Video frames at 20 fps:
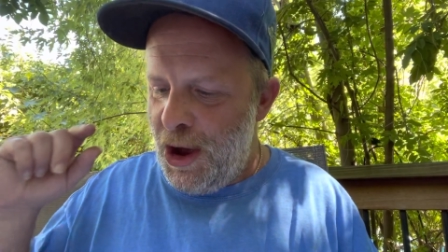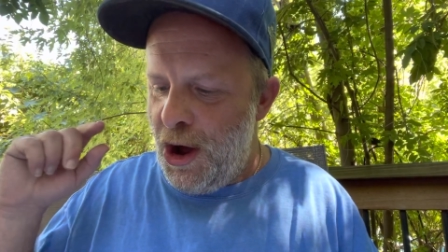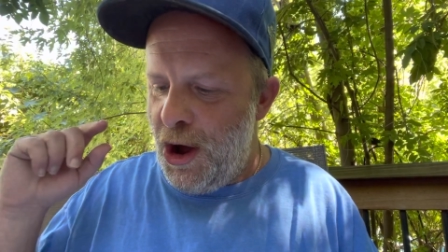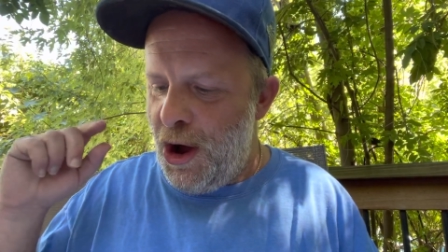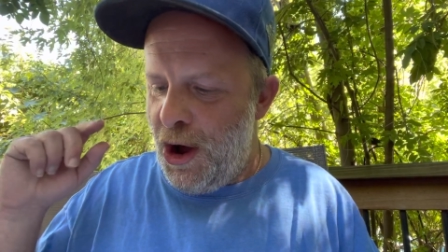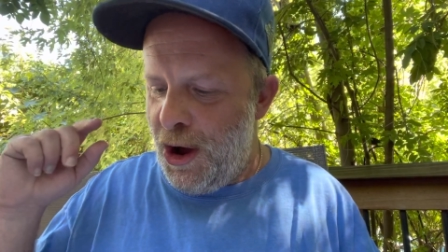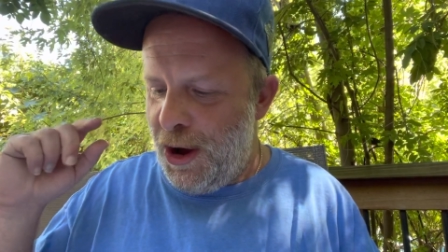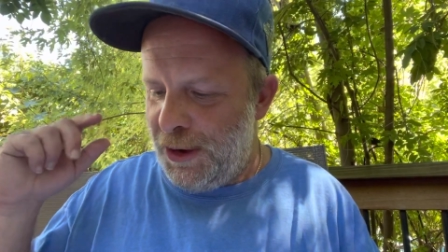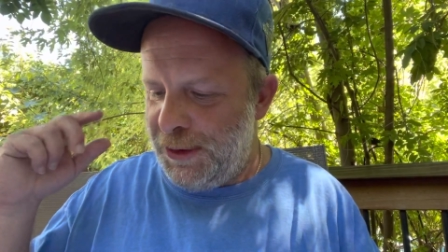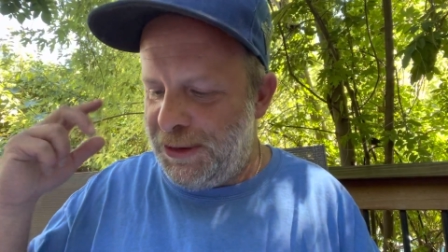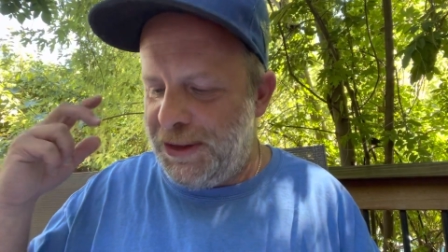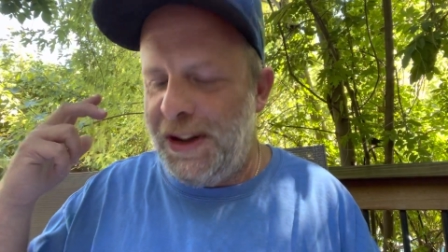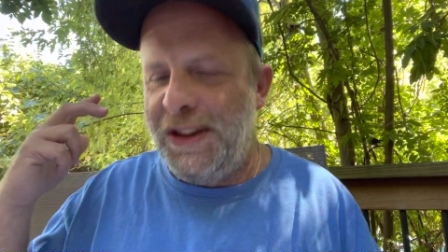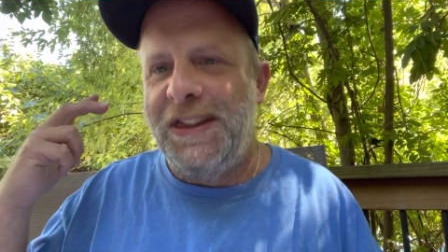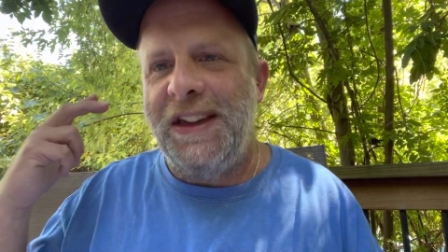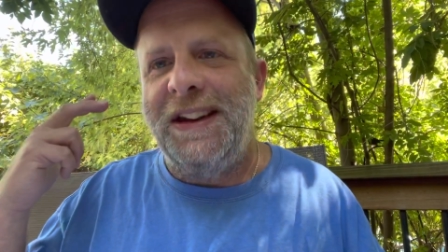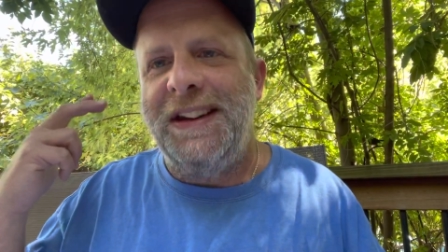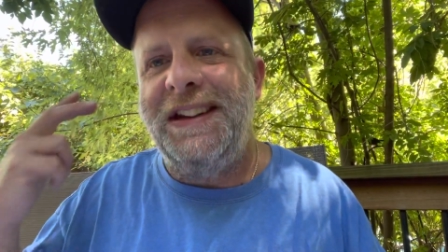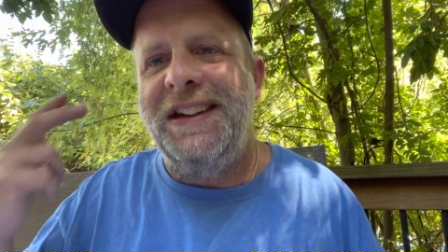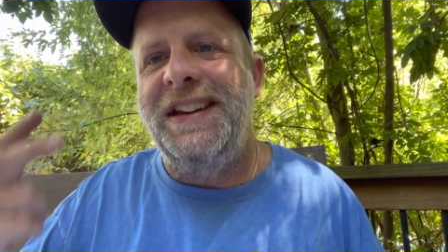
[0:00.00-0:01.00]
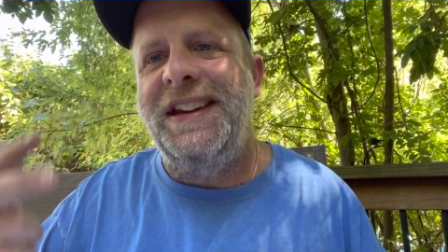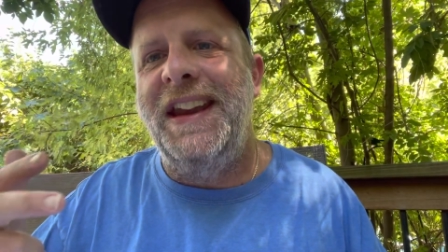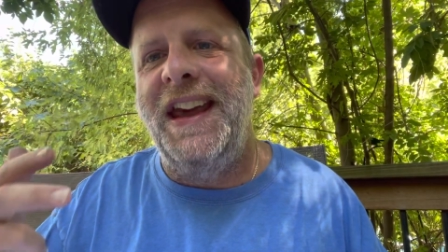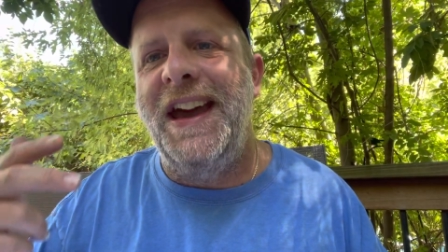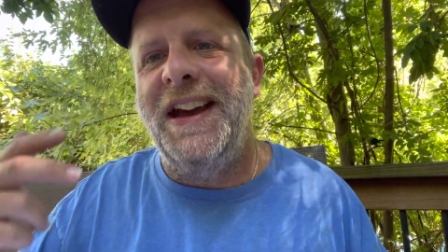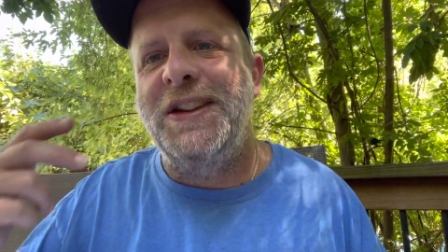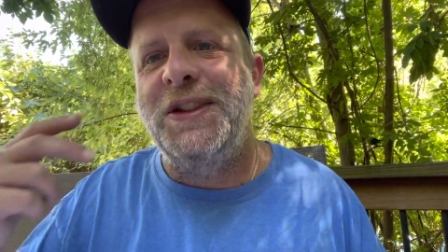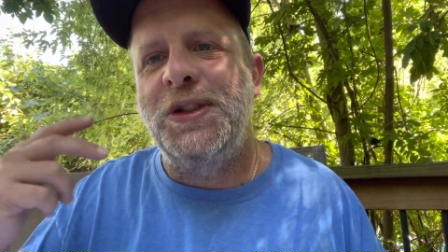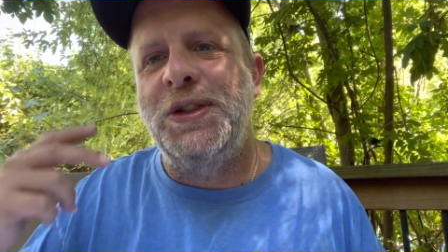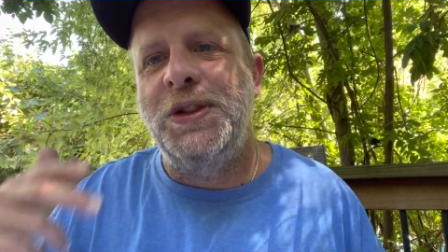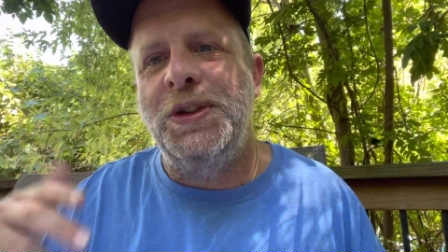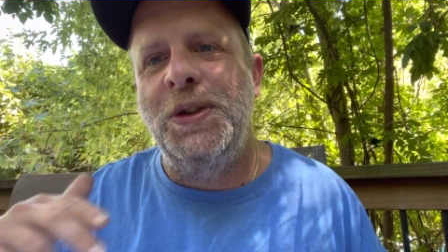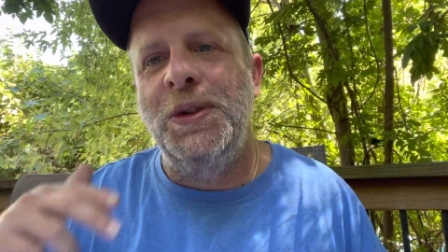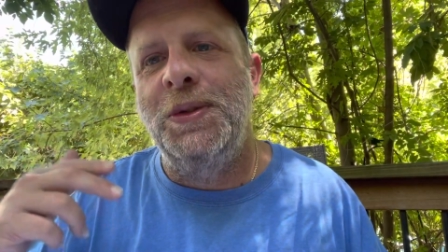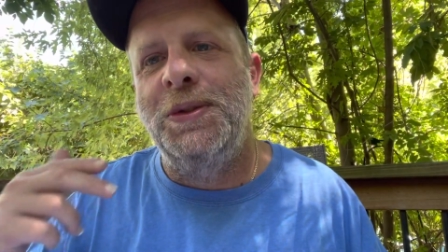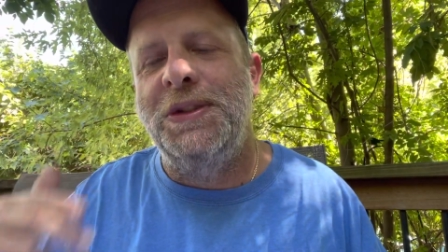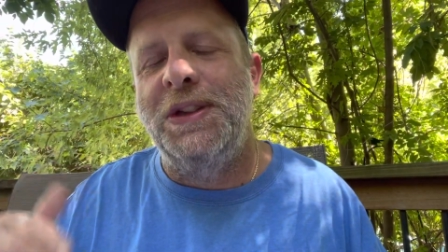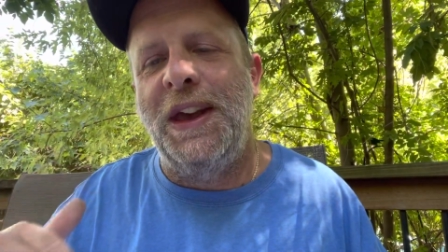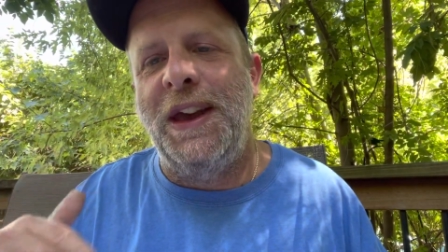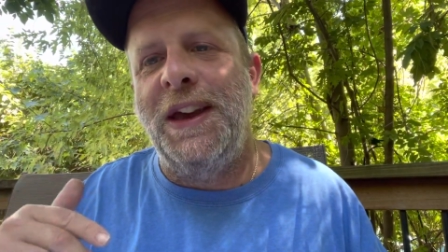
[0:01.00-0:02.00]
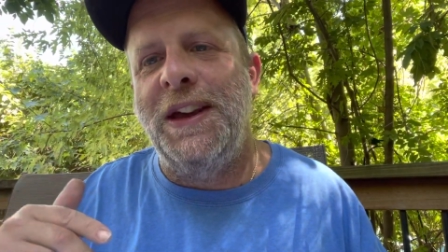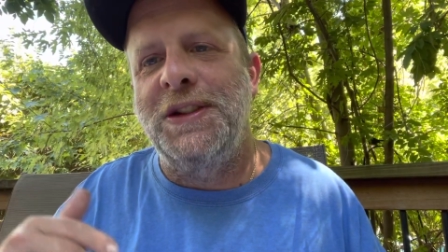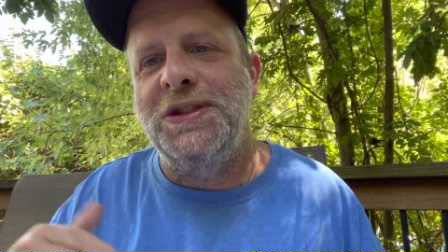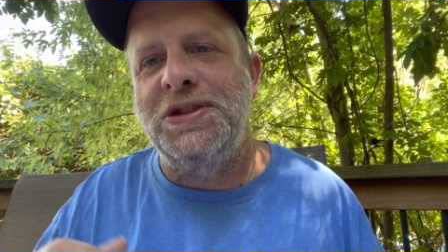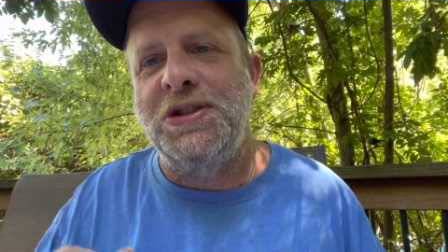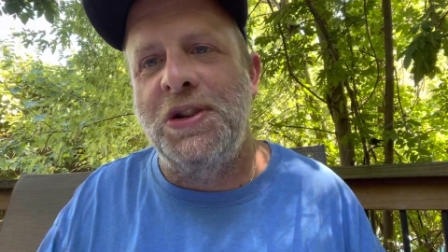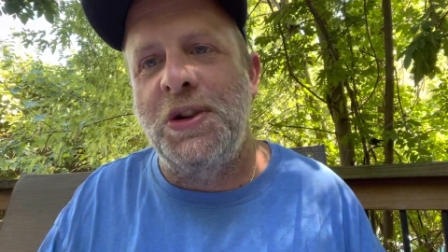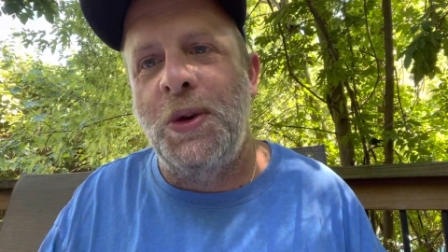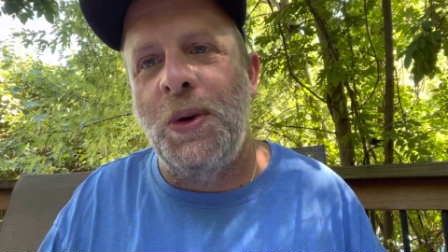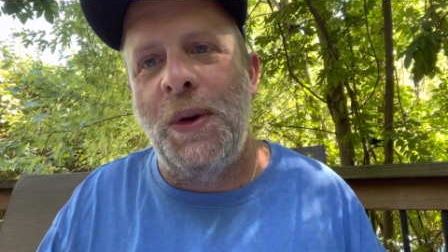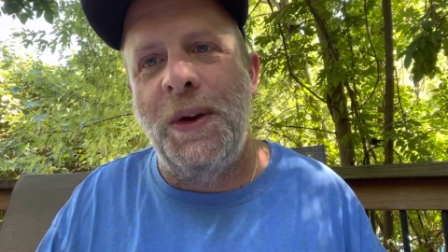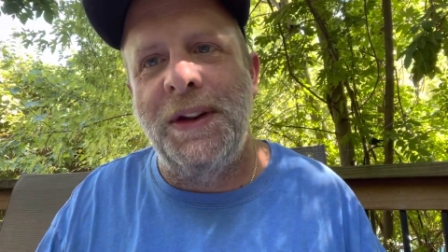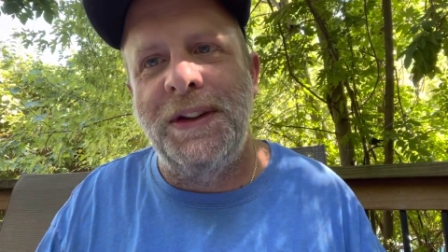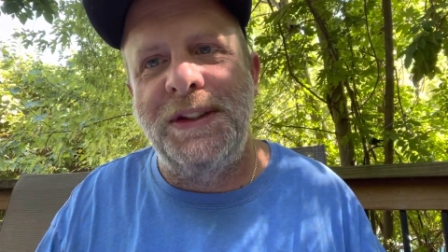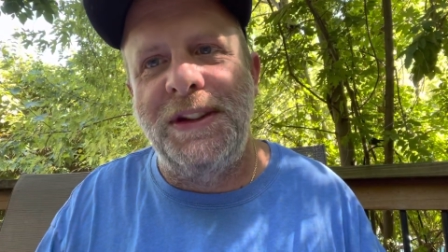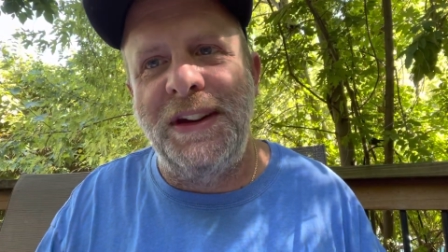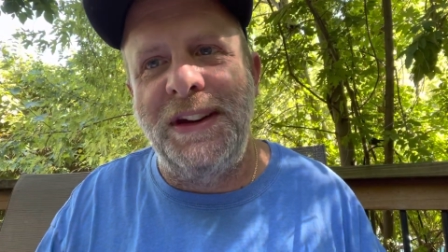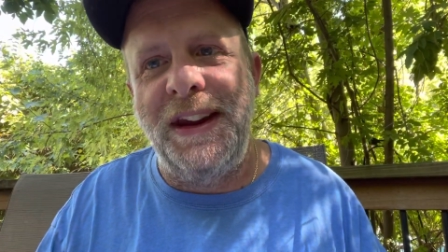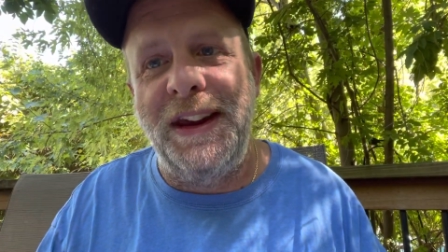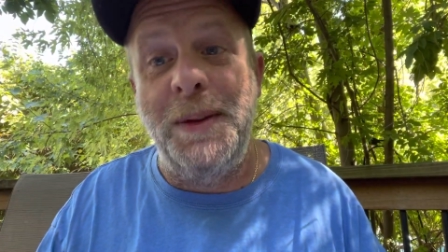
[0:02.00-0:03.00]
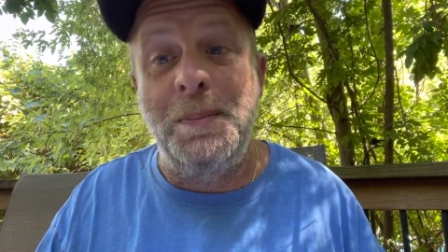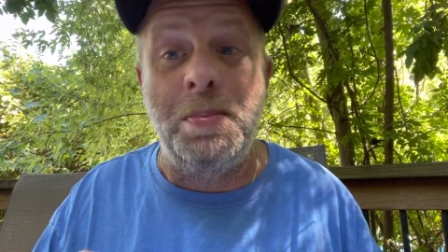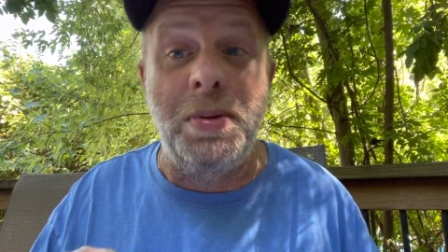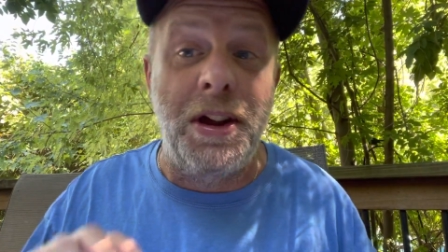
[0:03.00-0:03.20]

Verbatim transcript: on to the next two things you're going to need,